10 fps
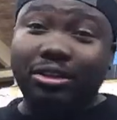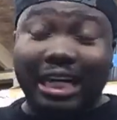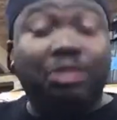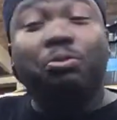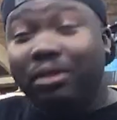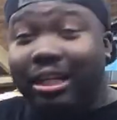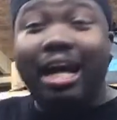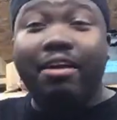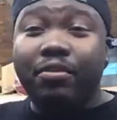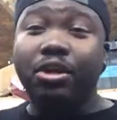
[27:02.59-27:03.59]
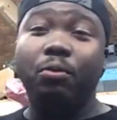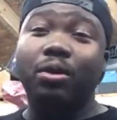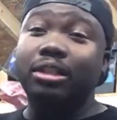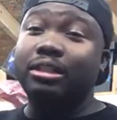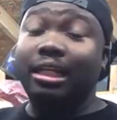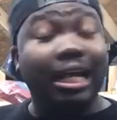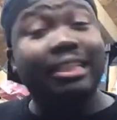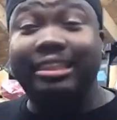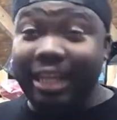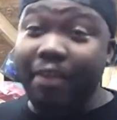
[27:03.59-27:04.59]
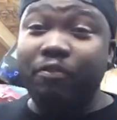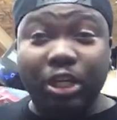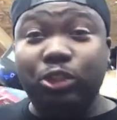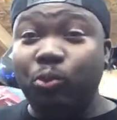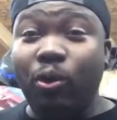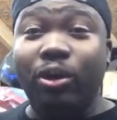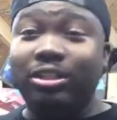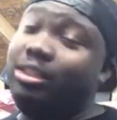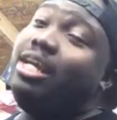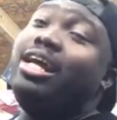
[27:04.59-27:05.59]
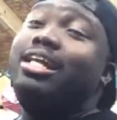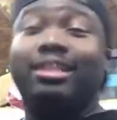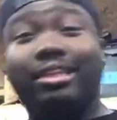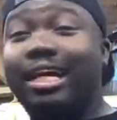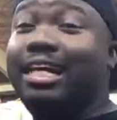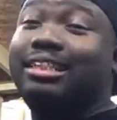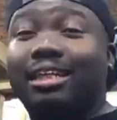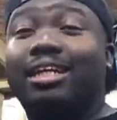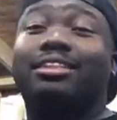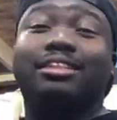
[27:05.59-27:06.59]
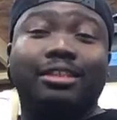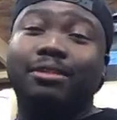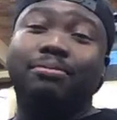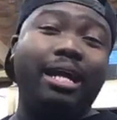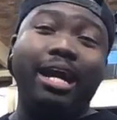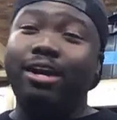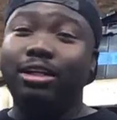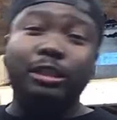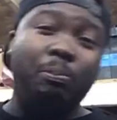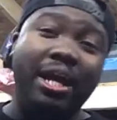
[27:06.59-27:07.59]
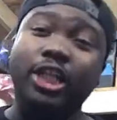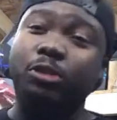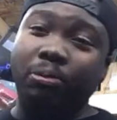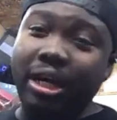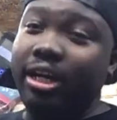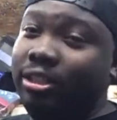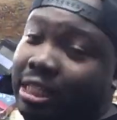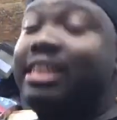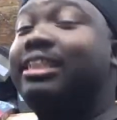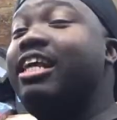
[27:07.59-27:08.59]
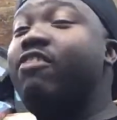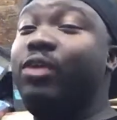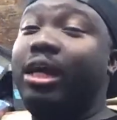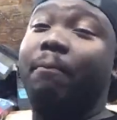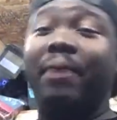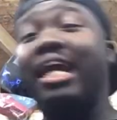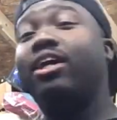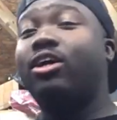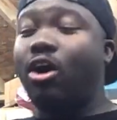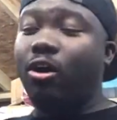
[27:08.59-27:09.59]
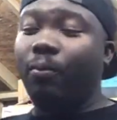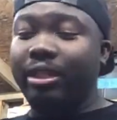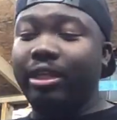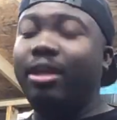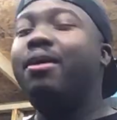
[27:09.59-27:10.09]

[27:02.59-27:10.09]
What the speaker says: That's what kind of video it was. Let's see if this works. It says it's an airless paint sprayer. Let's see if we could paint a car with it.